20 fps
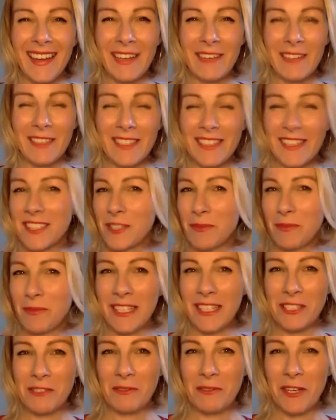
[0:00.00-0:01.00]
was such a
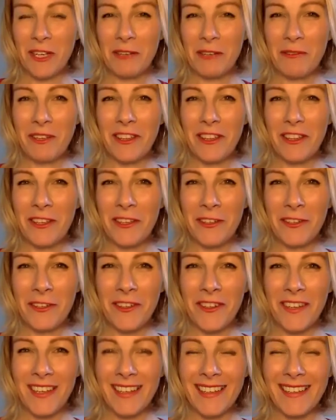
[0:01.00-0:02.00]
pleasure working with you,
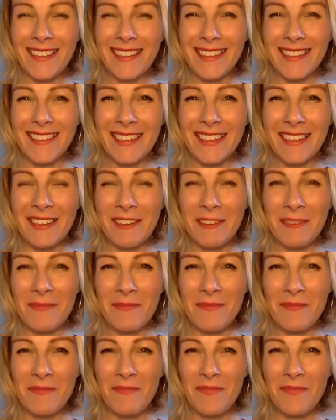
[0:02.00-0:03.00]
and
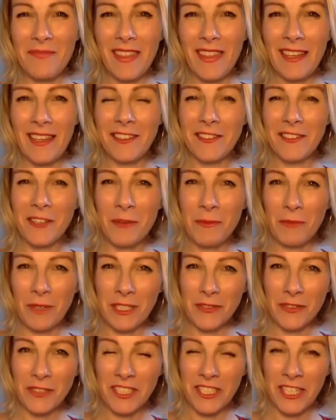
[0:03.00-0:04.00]
thank you so
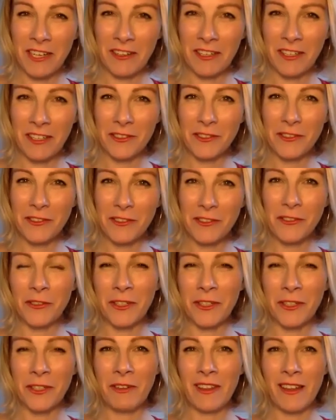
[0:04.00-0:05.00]
much for sharing your
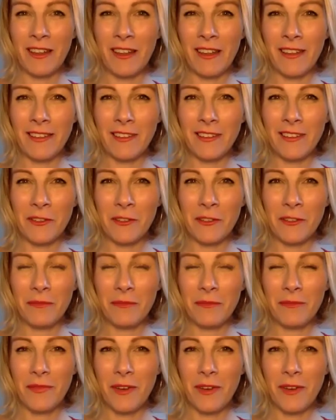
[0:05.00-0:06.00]
story with others so
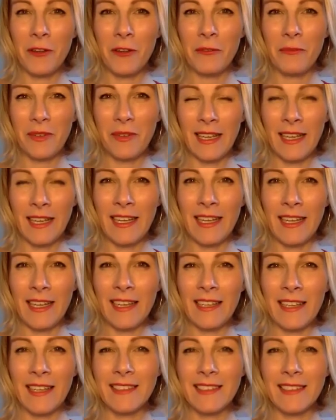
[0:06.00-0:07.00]
openly.
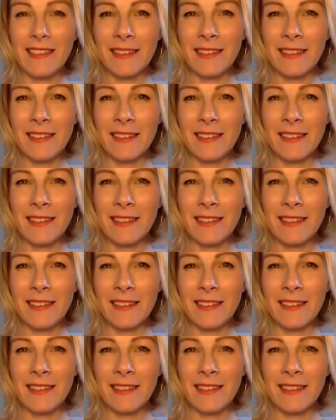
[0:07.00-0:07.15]
And